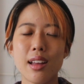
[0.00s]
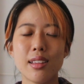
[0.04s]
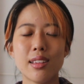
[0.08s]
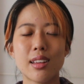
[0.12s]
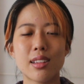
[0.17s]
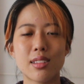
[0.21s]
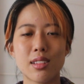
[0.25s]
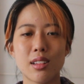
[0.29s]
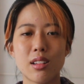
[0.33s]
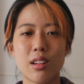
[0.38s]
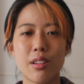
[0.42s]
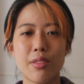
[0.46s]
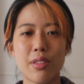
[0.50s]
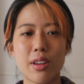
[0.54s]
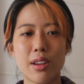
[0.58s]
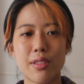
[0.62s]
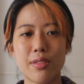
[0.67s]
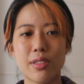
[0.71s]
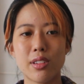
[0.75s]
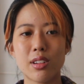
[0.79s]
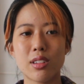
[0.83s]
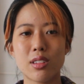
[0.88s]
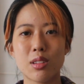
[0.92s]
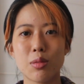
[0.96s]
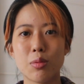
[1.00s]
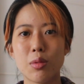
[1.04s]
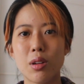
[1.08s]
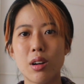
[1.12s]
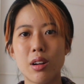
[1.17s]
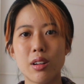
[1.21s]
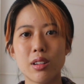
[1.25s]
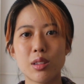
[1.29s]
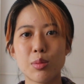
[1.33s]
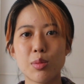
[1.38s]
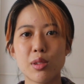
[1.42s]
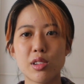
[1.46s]
a lot of effort as well,
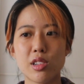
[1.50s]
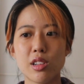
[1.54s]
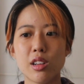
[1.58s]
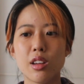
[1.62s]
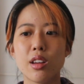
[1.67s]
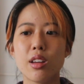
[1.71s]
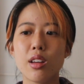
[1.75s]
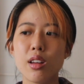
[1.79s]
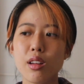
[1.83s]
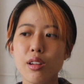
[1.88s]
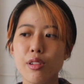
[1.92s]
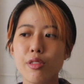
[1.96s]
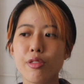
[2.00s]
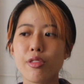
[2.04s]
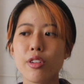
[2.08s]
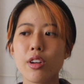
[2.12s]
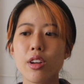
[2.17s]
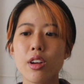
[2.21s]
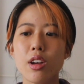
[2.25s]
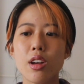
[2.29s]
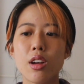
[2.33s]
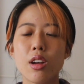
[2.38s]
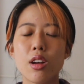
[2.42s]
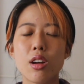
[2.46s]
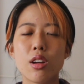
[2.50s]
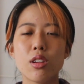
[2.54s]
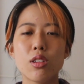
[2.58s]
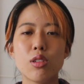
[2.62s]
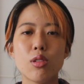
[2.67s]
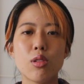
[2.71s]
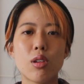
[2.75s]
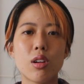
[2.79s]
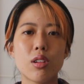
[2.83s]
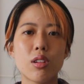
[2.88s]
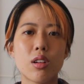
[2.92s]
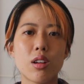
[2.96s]
especially if
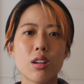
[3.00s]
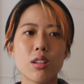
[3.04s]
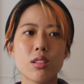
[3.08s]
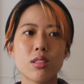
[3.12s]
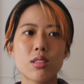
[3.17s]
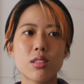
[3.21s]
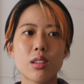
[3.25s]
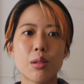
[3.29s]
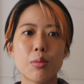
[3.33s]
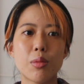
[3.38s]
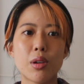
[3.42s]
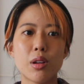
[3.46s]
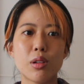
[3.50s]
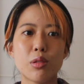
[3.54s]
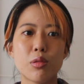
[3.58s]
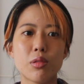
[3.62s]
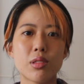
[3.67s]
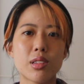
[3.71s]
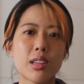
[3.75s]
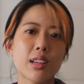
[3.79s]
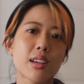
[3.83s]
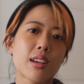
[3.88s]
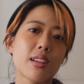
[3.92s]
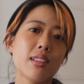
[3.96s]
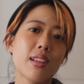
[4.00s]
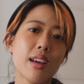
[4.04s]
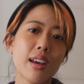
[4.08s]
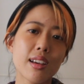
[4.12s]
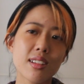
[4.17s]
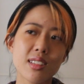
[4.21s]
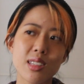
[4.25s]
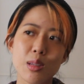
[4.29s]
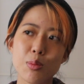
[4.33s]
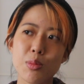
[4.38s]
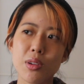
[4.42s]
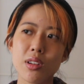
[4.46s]
you're not someone who's like an
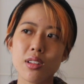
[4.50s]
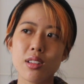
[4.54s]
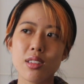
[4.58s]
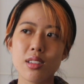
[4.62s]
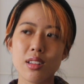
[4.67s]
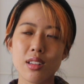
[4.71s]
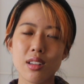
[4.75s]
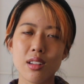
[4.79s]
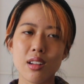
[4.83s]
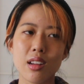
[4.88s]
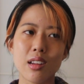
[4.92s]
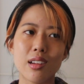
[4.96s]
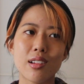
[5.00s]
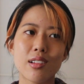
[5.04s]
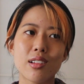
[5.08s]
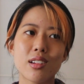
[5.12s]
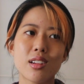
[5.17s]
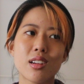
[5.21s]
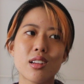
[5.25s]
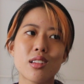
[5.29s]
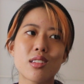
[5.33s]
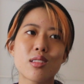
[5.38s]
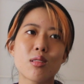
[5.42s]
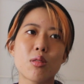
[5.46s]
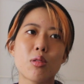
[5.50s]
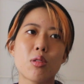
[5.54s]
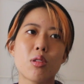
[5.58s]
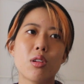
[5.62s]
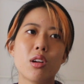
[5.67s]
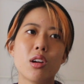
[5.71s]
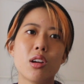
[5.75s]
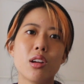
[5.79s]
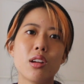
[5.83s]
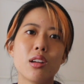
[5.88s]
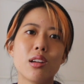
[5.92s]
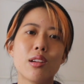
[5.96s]
expert in certain areas, or
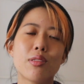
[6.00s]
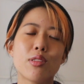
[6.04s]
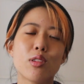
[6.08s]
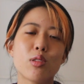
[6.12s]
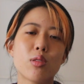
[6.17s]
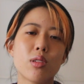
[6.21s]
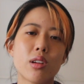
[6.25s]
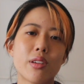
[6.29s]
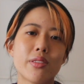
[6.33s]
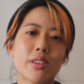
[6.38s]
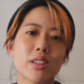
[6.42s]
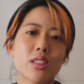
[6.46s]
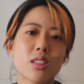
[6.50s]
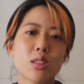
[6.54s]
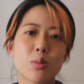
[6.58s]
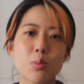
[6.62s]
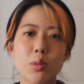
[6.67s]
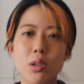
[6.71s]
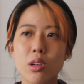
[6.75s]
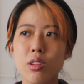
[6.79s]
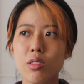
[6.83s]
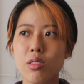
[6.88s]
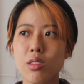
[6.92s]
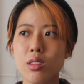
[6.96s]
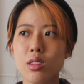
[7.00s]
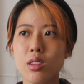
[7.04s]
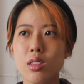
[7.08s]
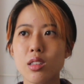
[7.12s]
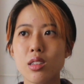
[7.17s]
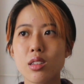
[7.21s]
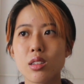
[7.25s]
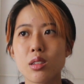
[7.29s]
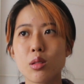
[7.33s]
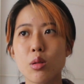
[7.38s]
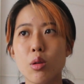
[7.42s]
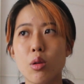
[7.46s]
if you don't have
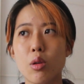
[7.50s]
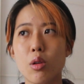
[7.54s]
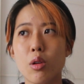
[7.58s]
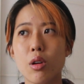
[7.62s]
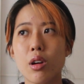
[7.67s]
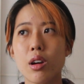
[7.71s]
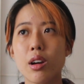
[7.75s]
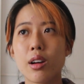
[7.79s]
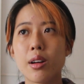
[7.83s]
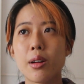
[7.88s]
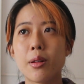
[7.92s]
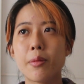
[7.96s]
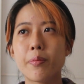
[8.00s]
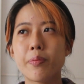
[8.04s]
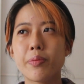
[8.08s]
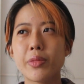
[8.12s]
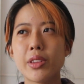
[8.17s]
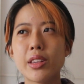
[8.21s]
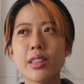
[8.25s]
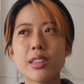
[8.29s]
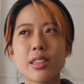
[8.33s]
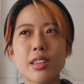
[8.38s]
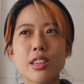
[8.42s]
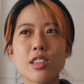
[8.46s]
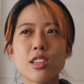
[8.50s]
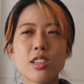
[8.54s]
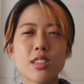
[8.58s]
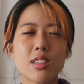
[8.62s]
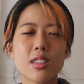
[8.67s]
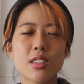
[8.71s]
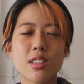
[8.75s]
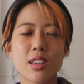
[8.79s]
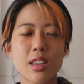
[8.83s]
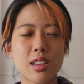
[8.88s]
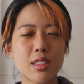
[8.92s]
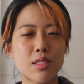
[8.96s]
experience, or it
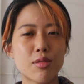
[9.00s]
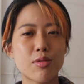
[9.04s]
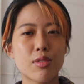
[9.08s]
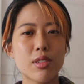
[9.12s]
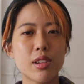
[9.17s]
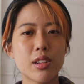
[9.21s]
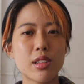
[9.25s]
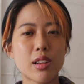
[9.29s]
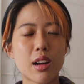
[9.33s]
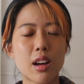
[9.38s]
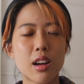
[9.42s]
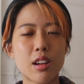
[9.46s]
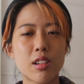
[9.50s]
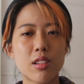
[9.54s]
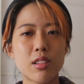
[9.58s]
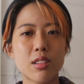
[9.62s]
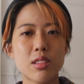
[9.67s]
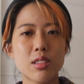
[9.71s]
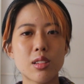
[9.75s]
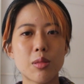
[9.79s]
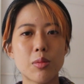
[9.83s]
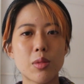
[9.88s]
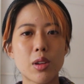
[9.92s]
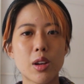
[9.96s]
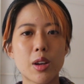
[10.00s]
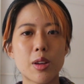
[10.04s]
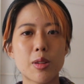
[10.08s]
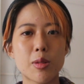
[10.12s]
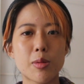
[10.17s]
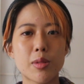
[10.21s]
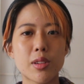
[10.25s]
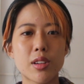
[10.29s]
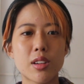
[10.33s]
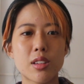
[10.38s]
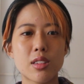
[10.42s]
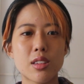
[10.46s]
just gets really tiring sometimes,
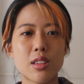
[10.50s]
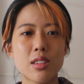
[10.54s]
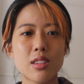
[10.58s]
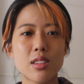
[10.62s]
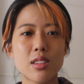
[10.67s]
because